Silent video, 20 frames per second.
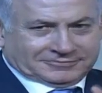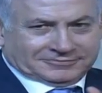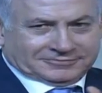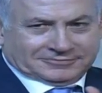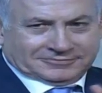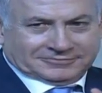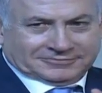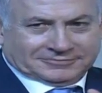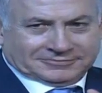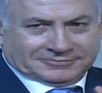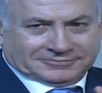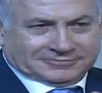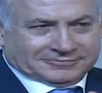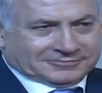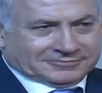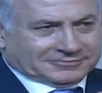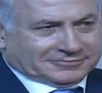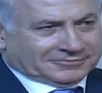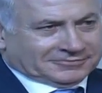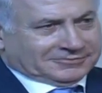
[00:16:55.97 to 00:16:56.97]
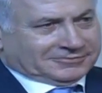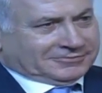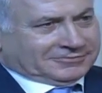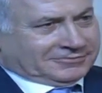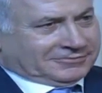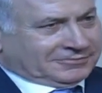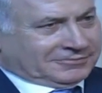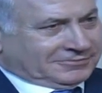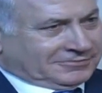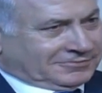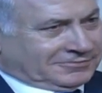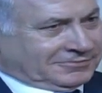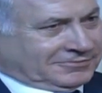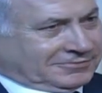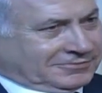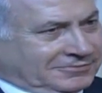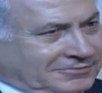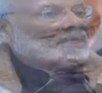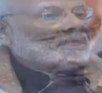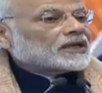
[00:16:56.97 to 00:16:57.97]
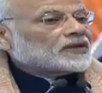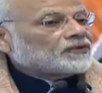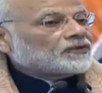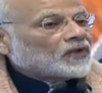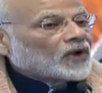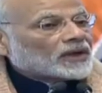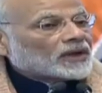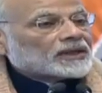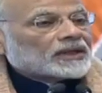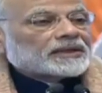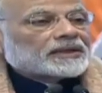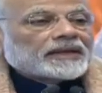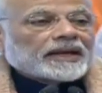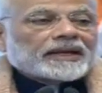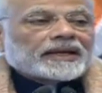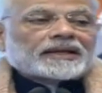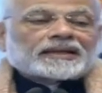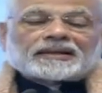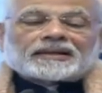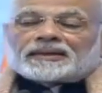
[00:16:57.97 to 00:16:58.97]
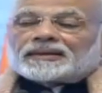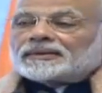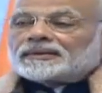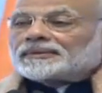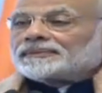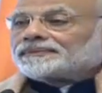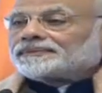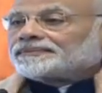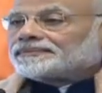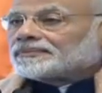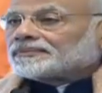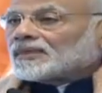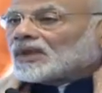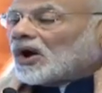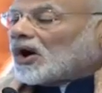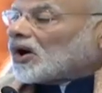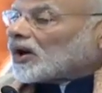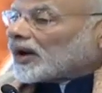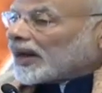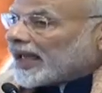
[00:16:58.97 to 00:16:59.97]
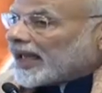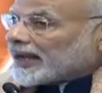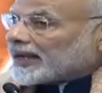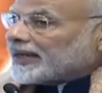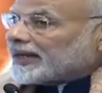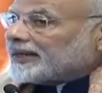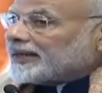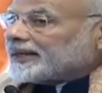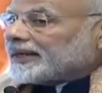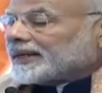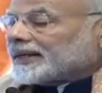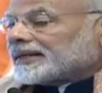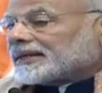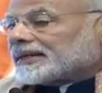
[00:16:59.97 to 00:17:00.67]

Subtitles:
Whether it is water tech or agri-tech,